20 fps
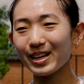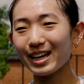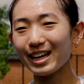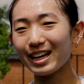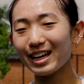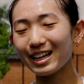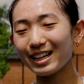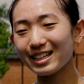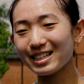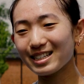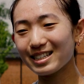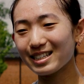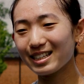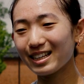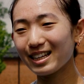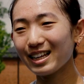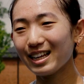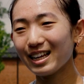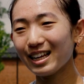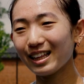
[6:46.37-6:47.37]
And,
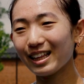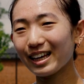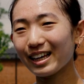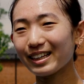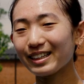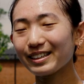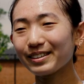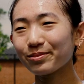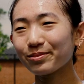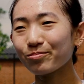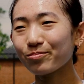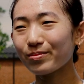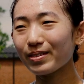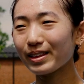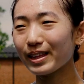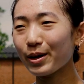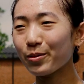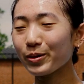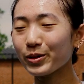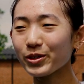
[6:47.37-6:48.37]
like,
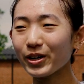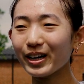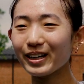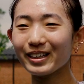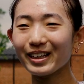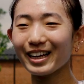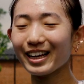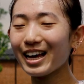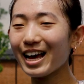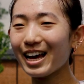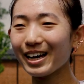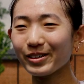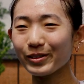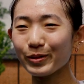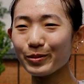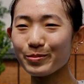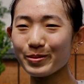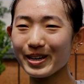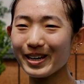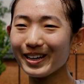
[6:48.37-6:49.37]
they were trying to, like, heckle
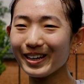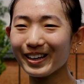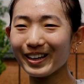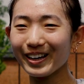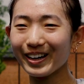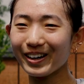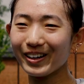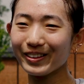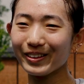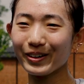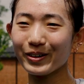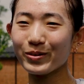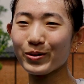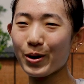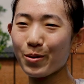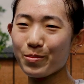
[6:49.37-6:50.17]
me, like, on the court,